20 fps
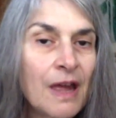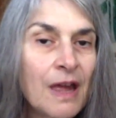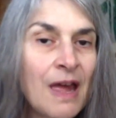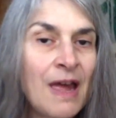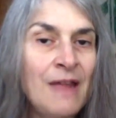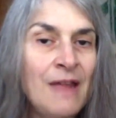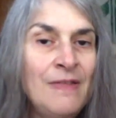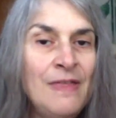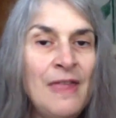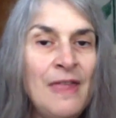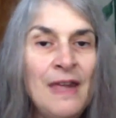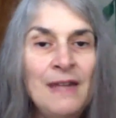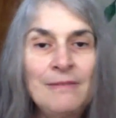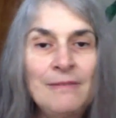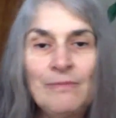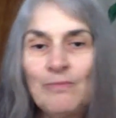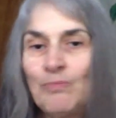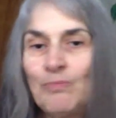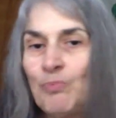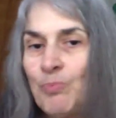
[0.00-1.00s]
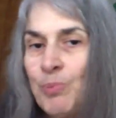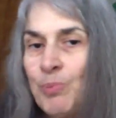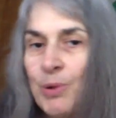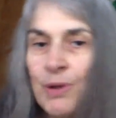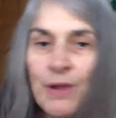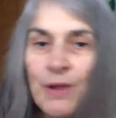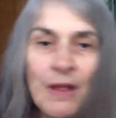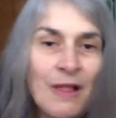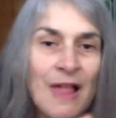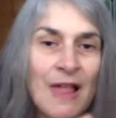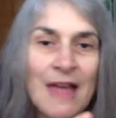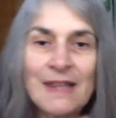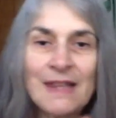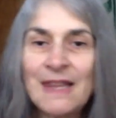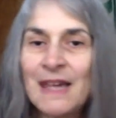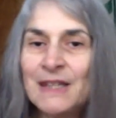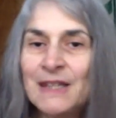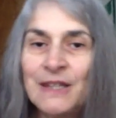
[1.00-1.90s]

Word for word: and they pull out that